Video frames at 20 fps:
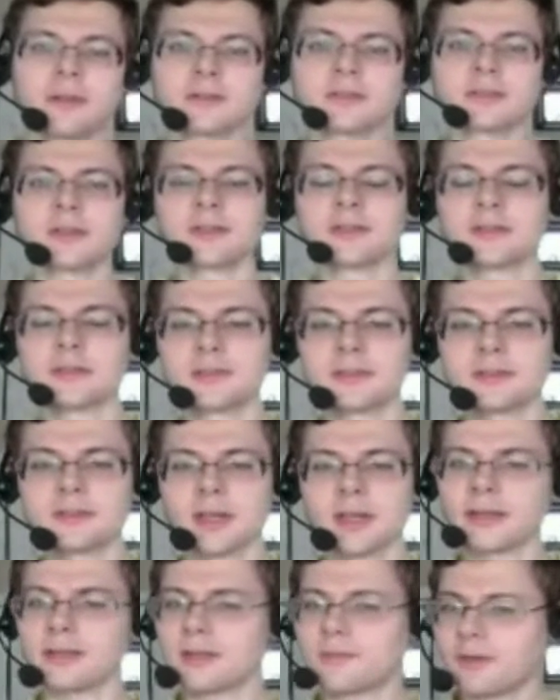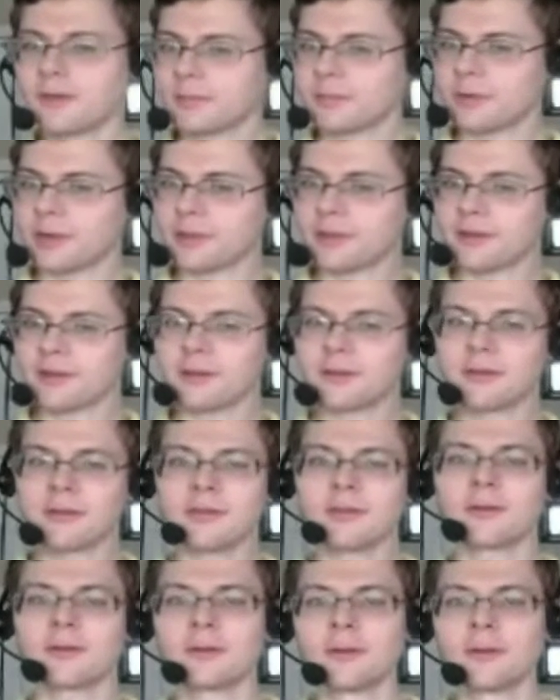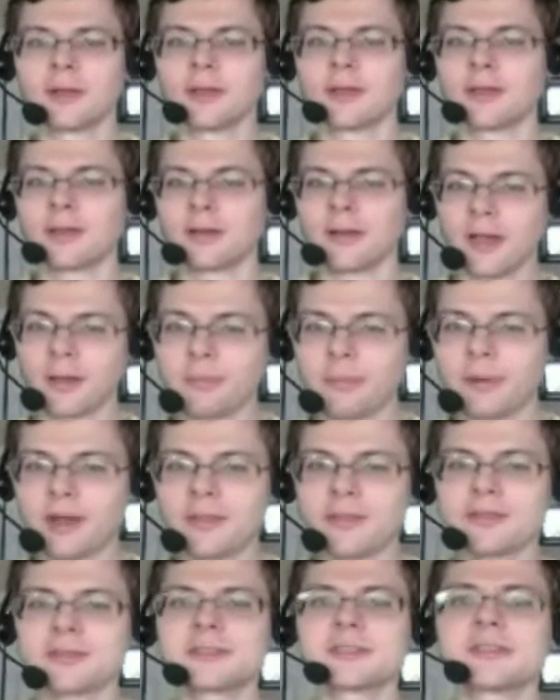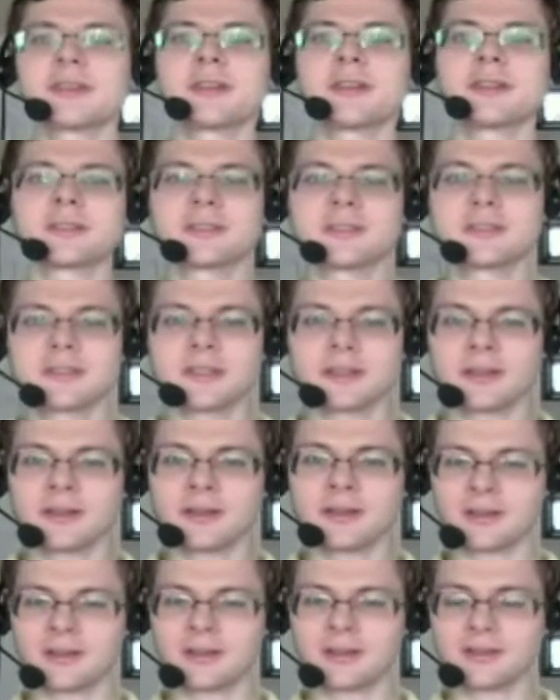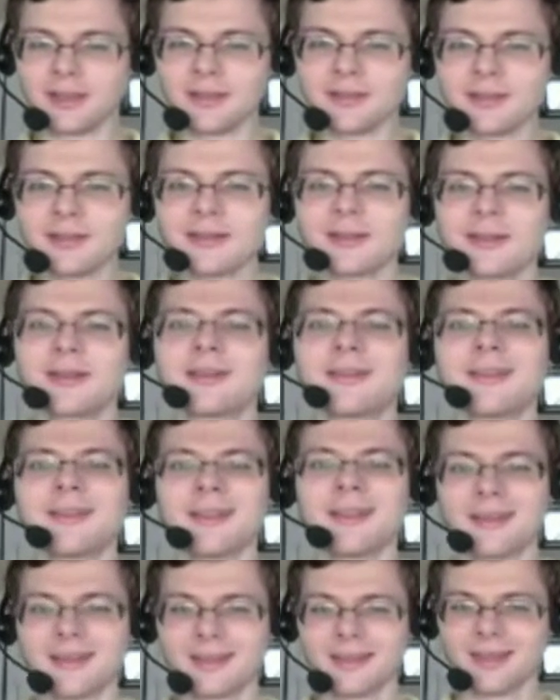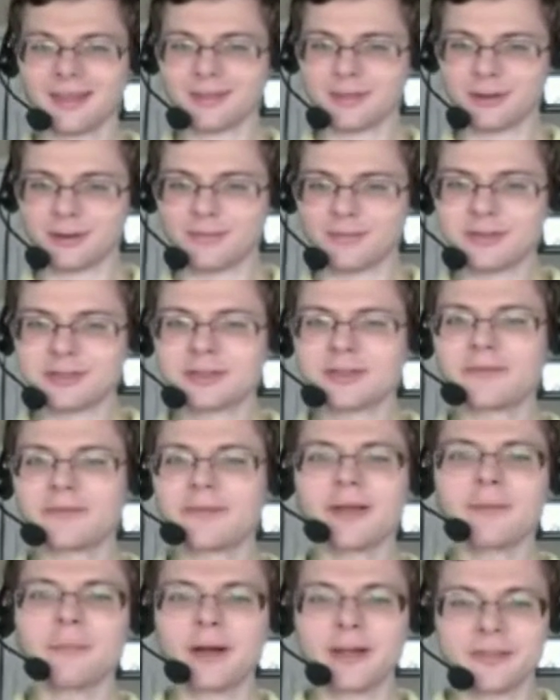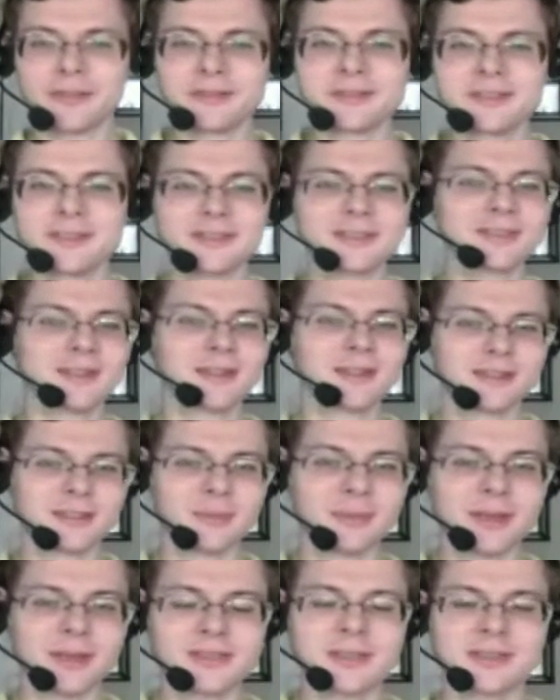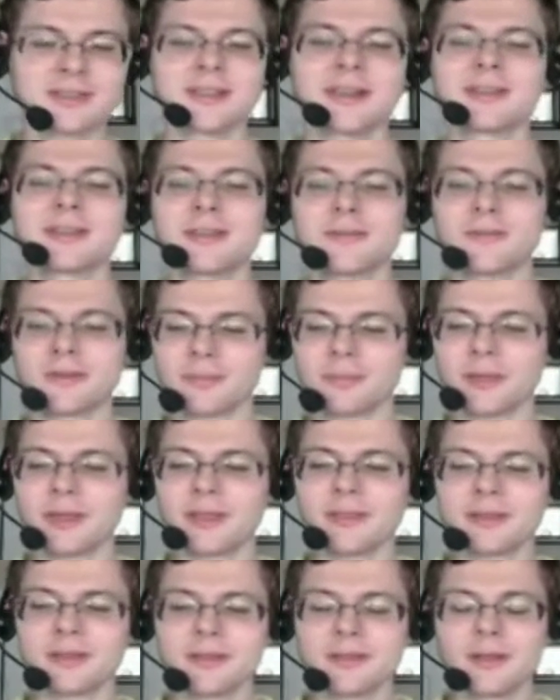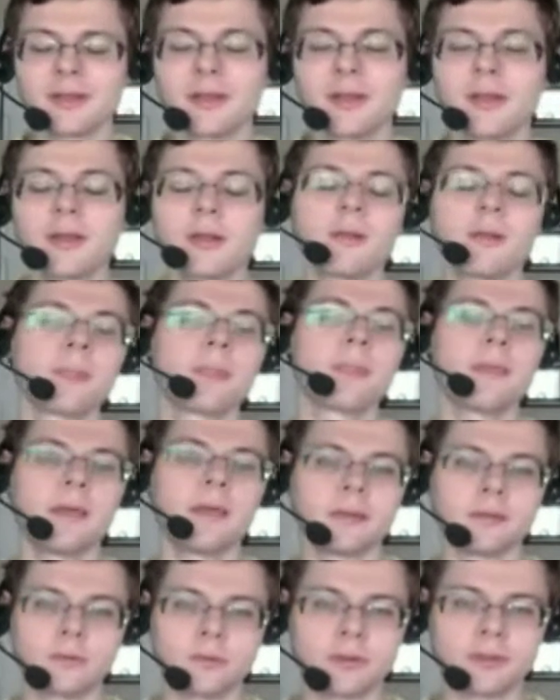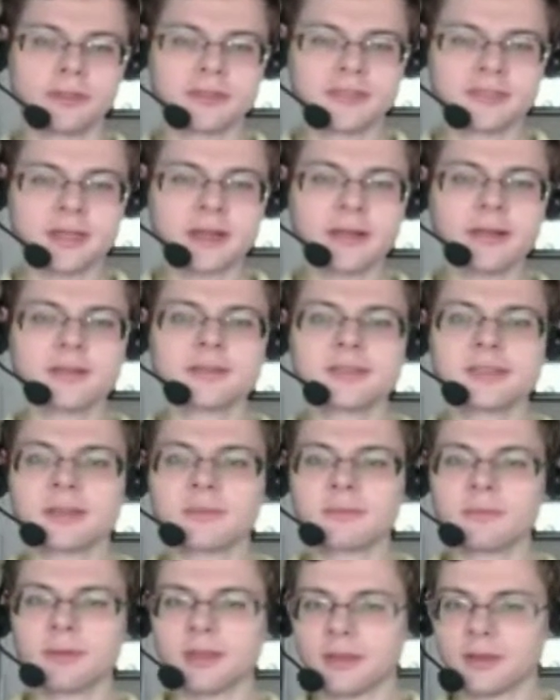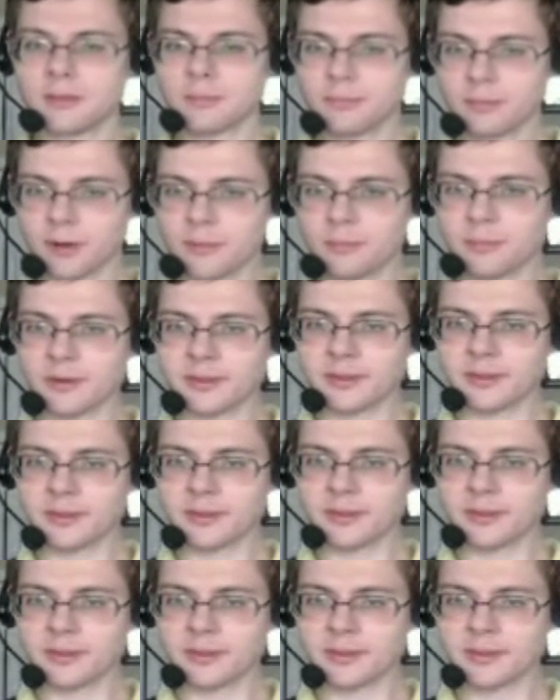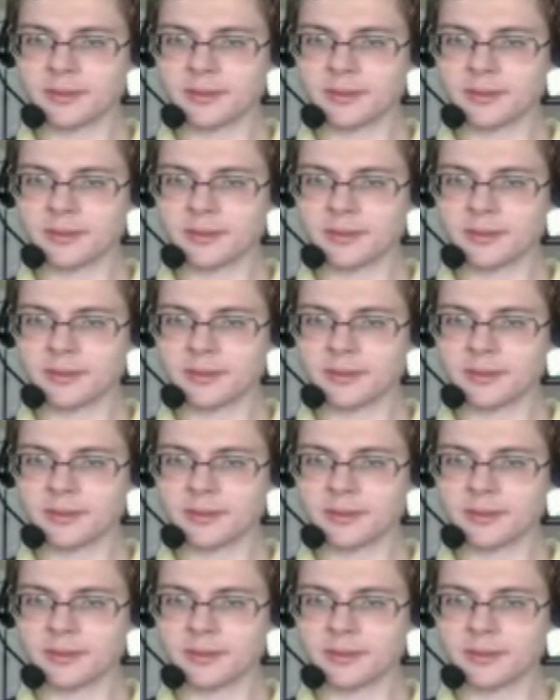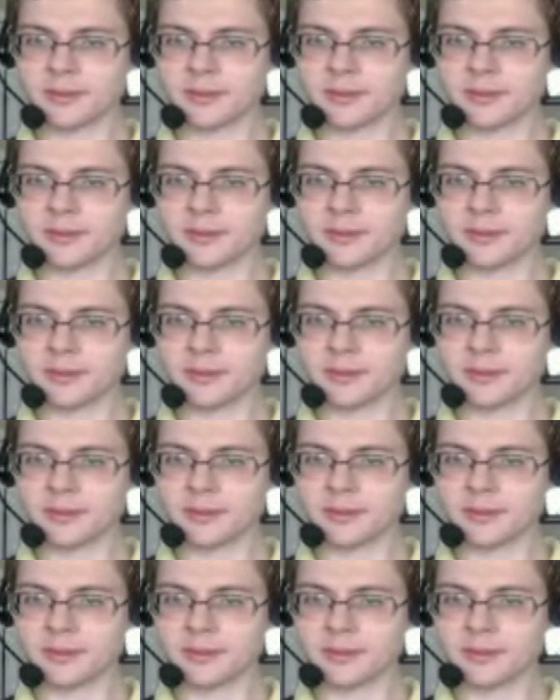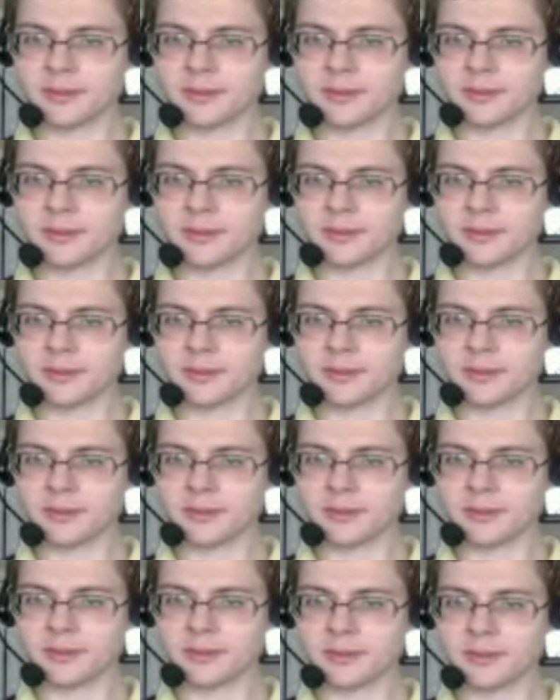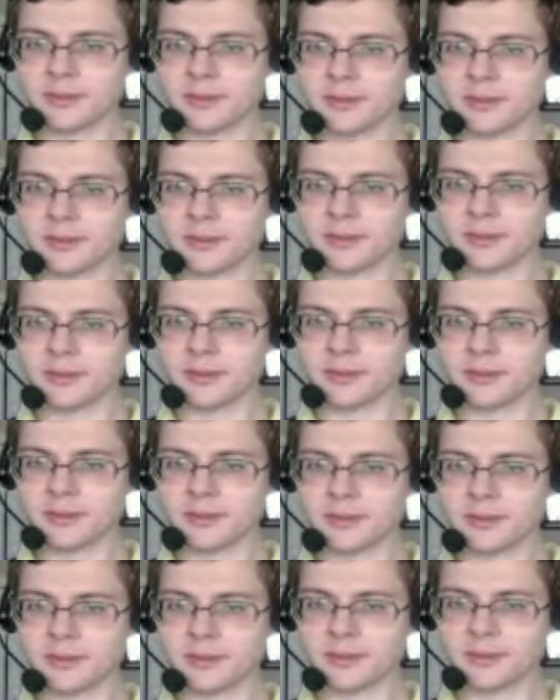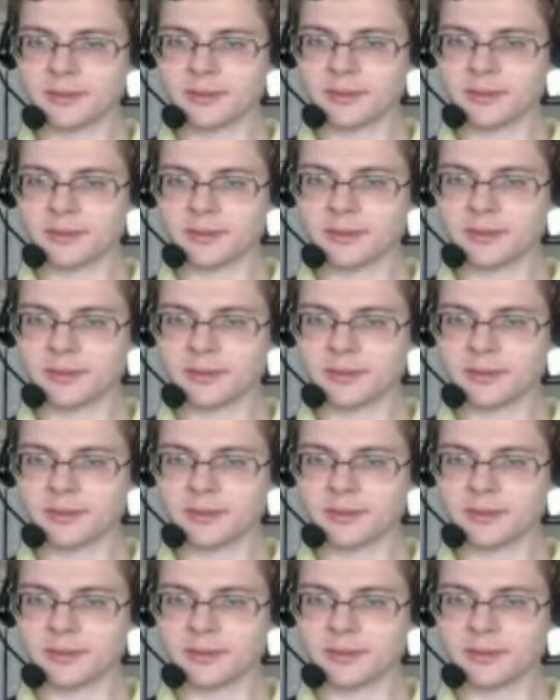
it's a scientific method, hypothesis, data, and revision of hypothesis. That's the basic scientific method. And what the science of meaning and purpose is about is evaluating people's sense of